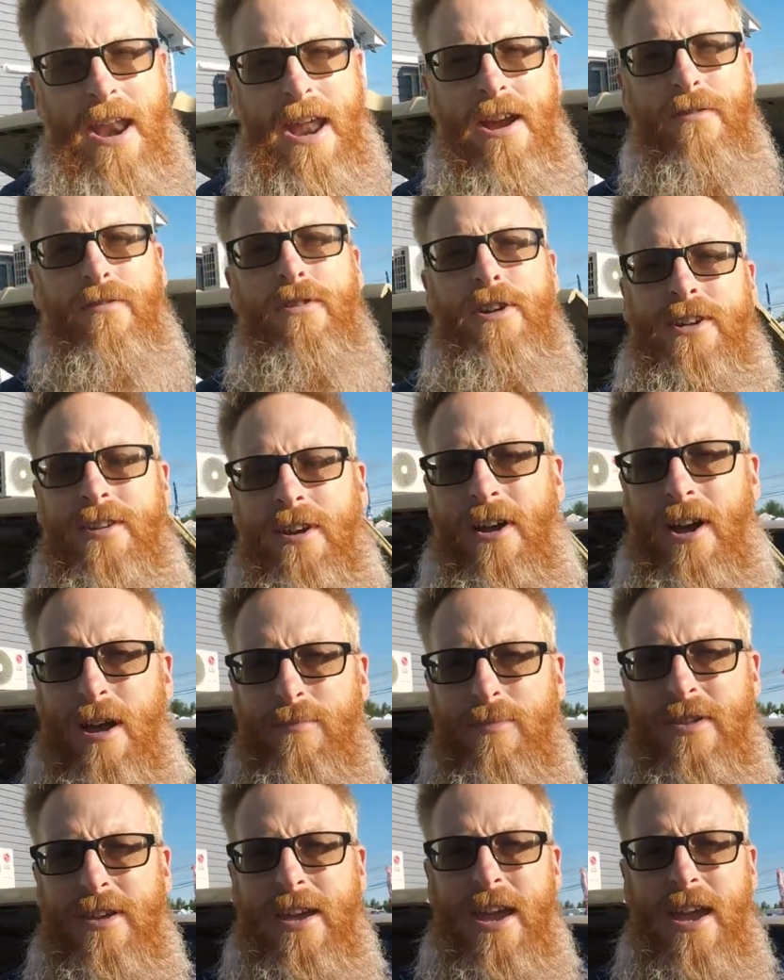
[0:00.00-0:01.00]
every
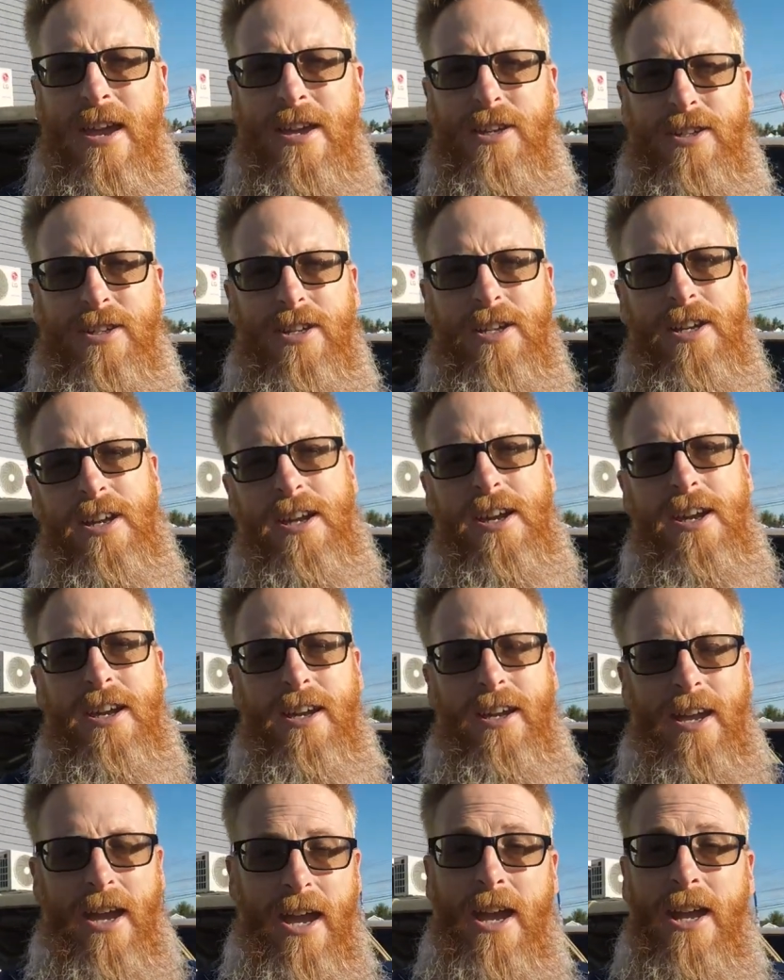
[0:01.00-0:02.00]
time the AC
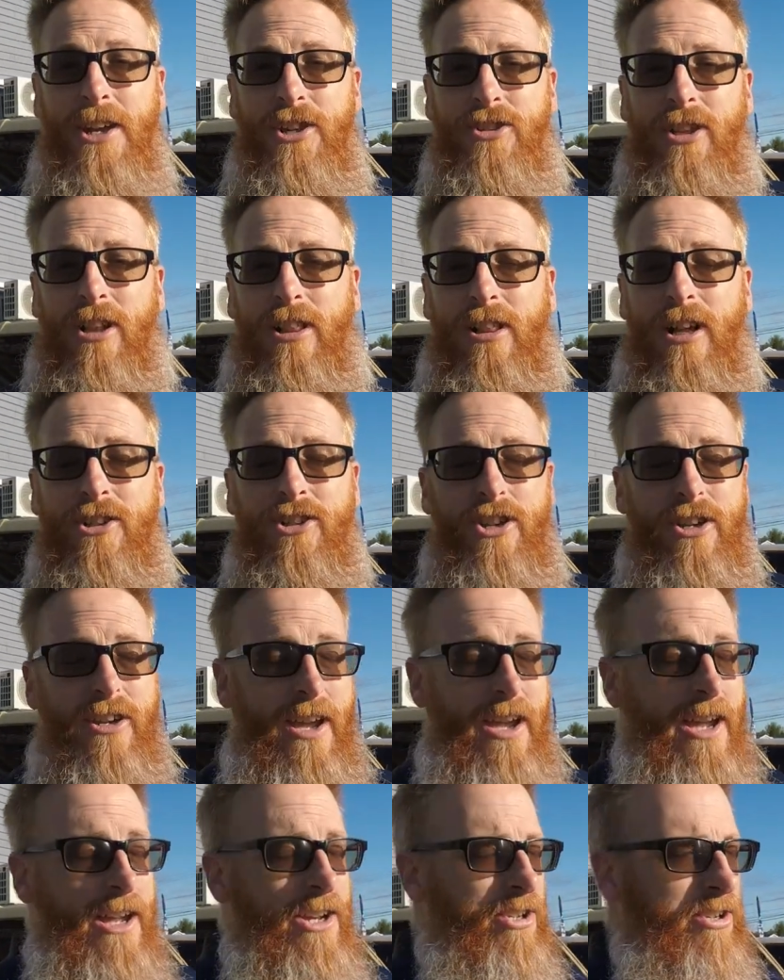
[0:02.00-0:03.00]
engaged, the clutch
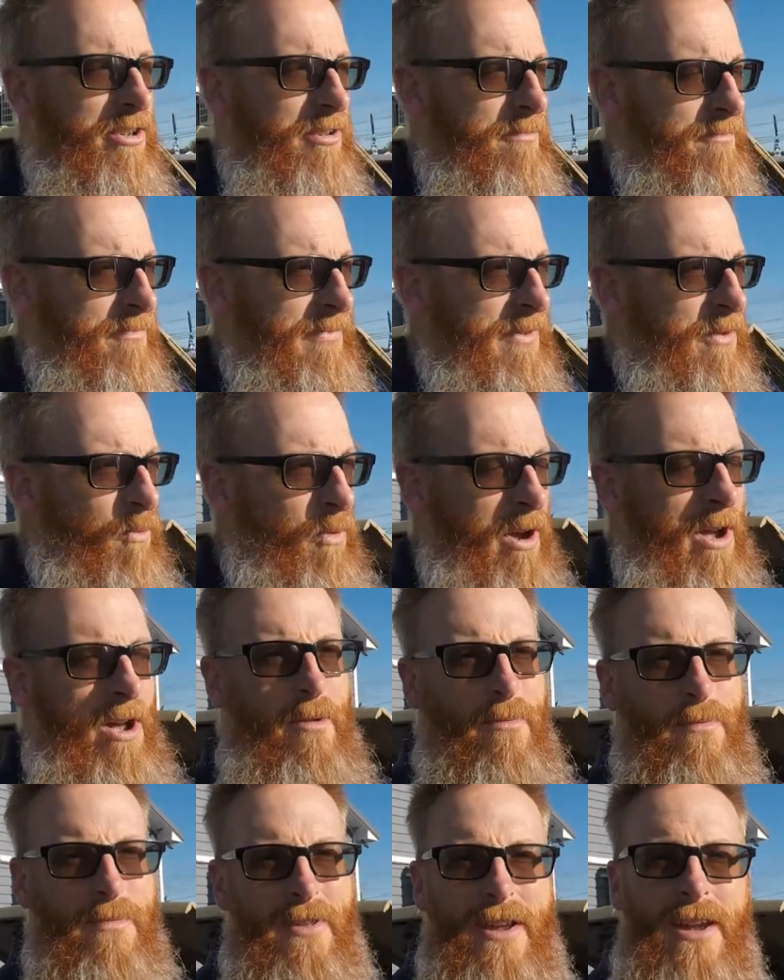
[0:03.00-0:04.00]
engaged, well,
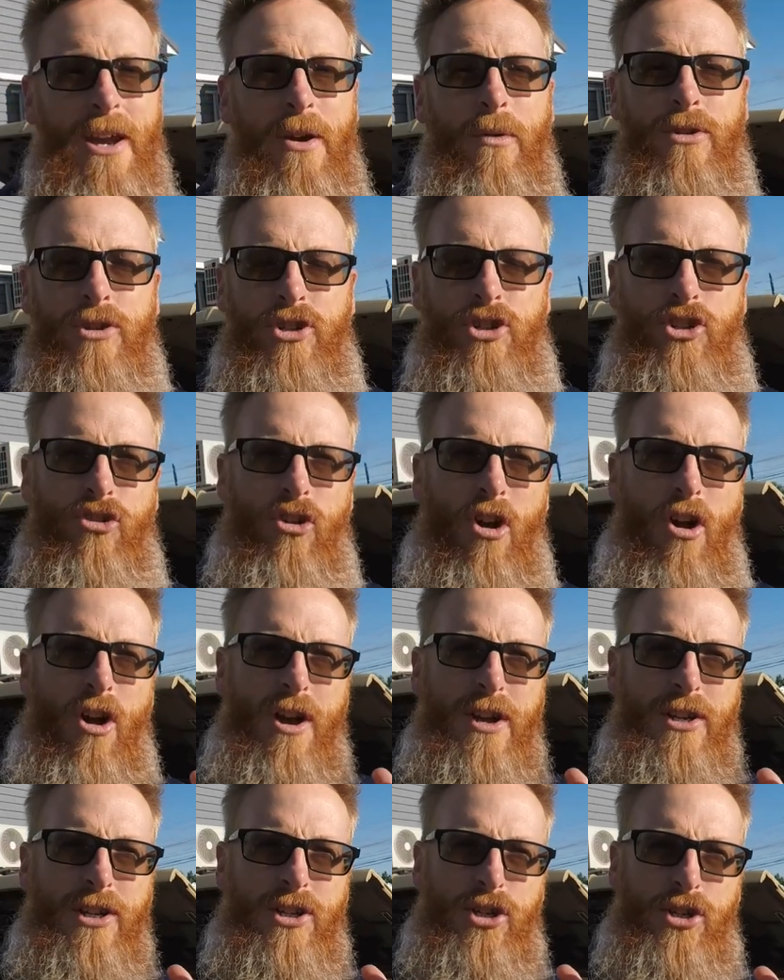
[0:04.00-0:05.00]
it was
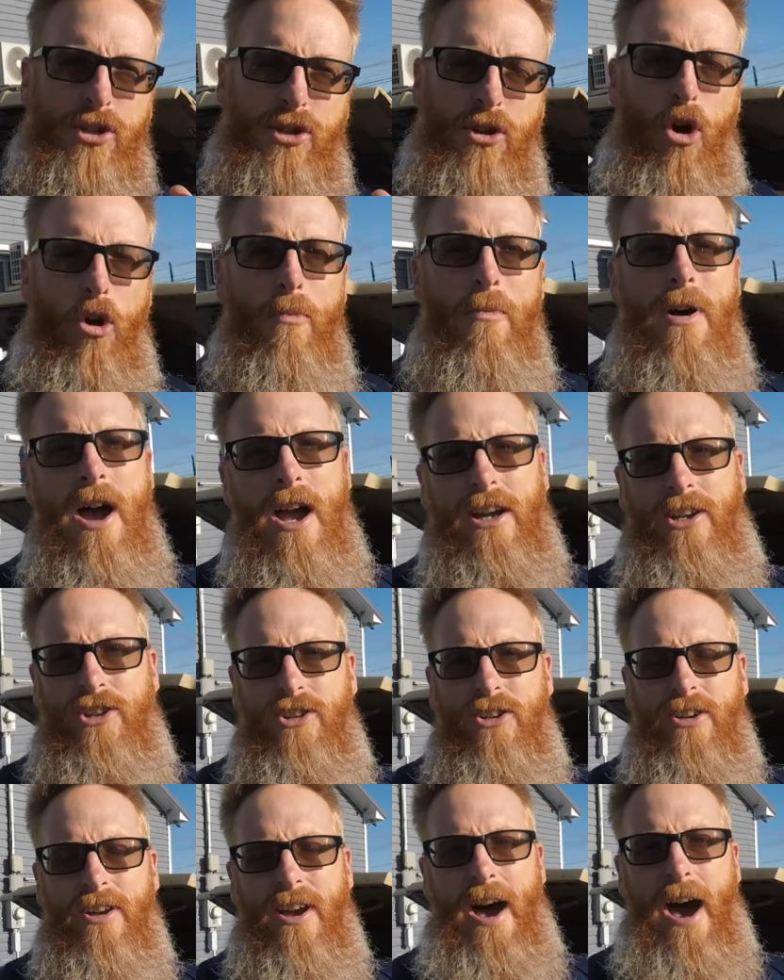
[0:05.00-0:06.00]
drawing so much
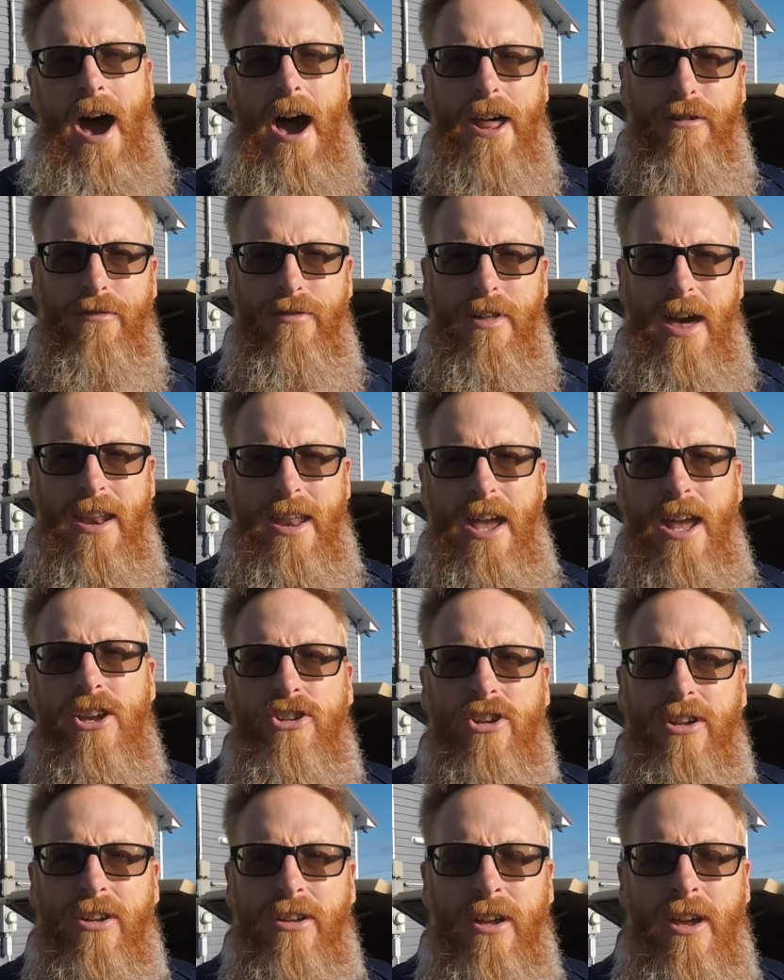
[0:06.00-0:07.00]
out of that
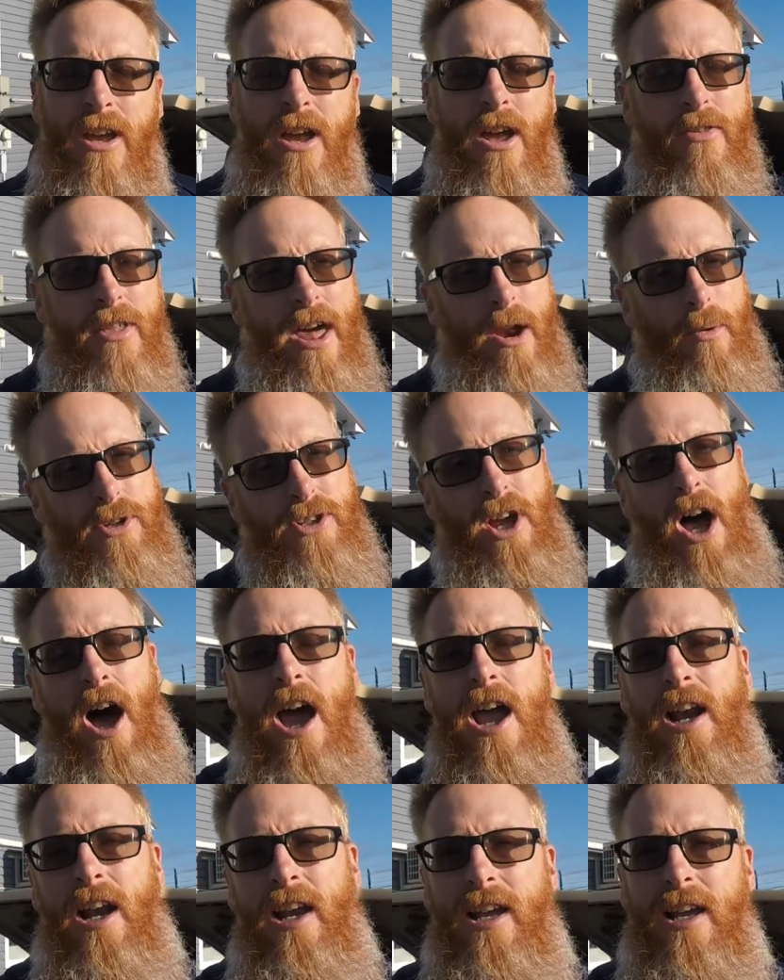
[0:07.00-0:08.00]
engine that it was
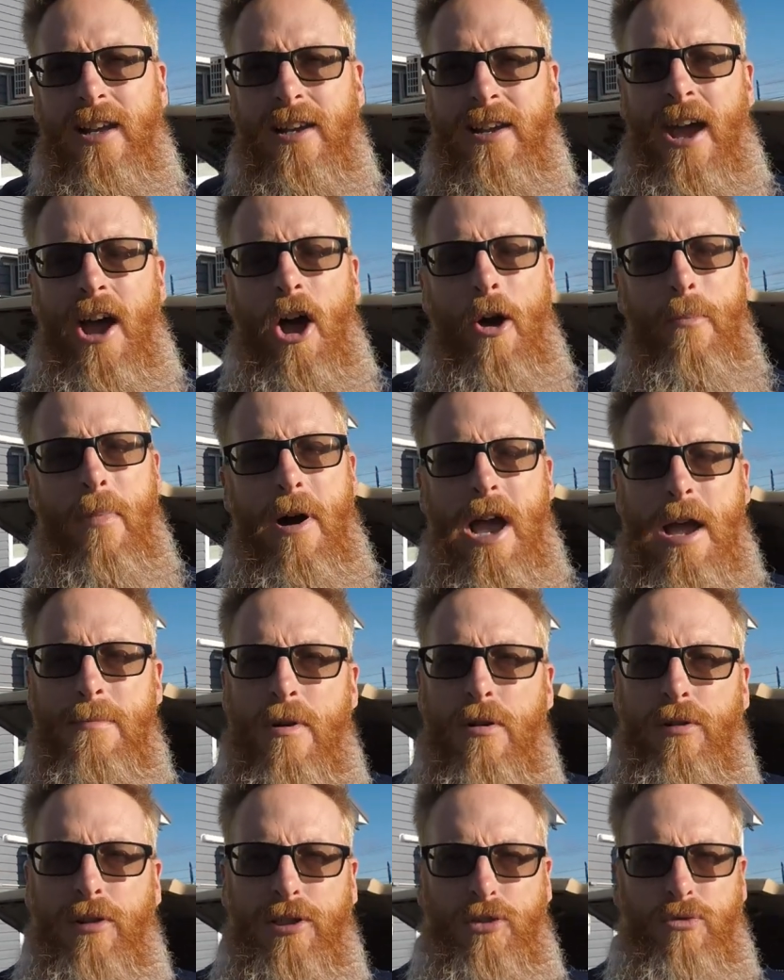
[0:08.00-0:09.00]
idling it down by
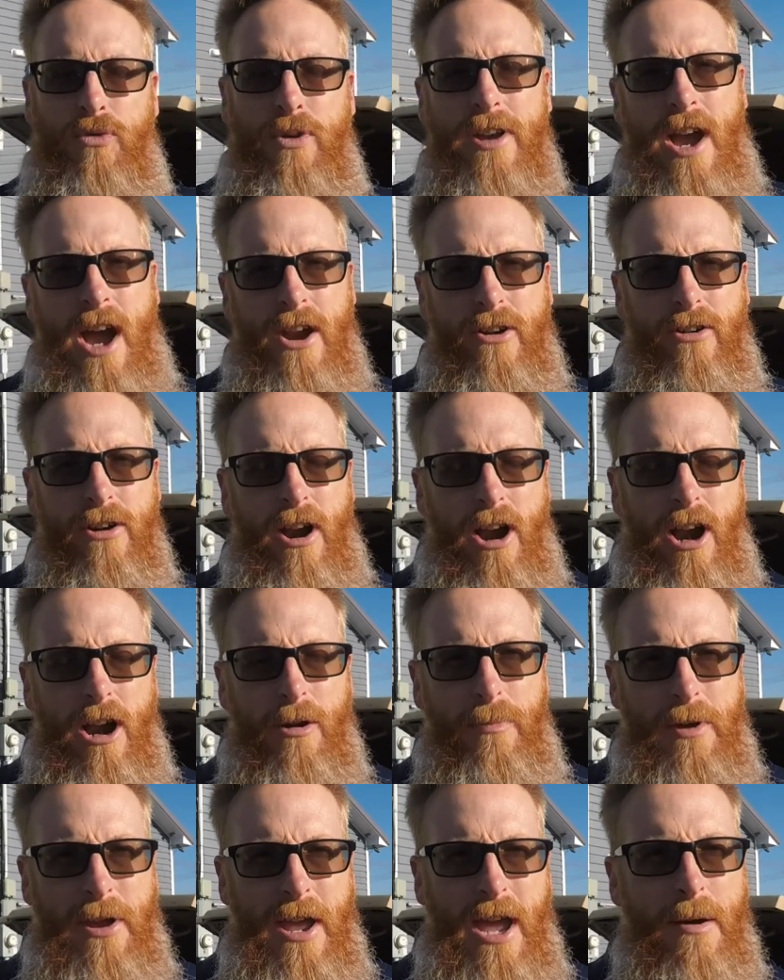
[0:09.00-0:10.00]
about 300
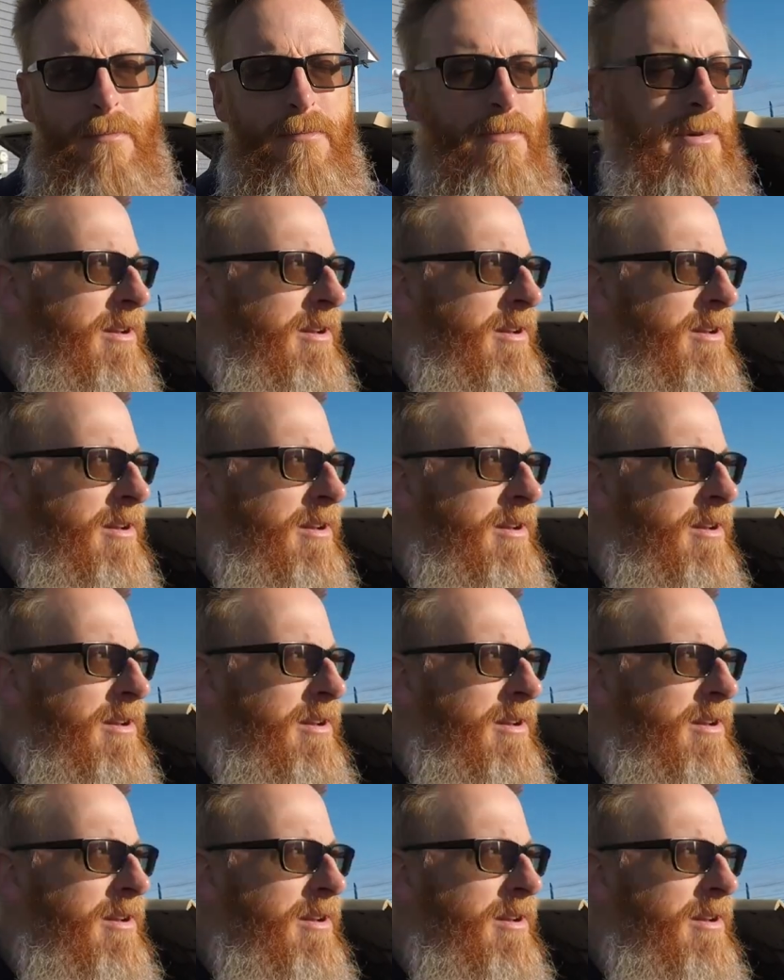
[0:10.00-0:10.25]
RPM.